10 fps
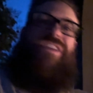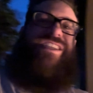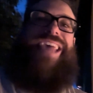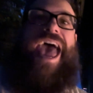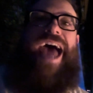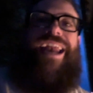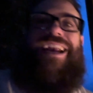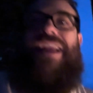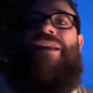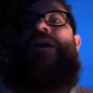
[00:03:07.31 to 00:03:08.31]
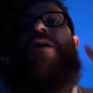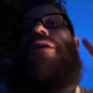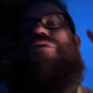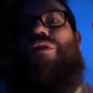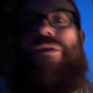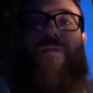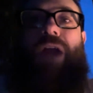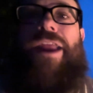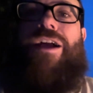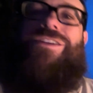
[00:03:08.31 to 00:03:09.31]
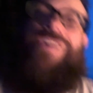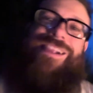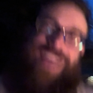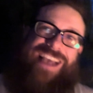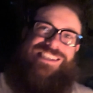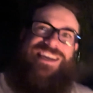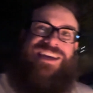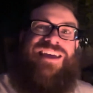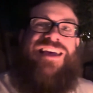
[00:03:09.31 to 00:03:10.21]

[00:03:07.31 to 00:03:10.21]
just added it, threw it right onto Alexa.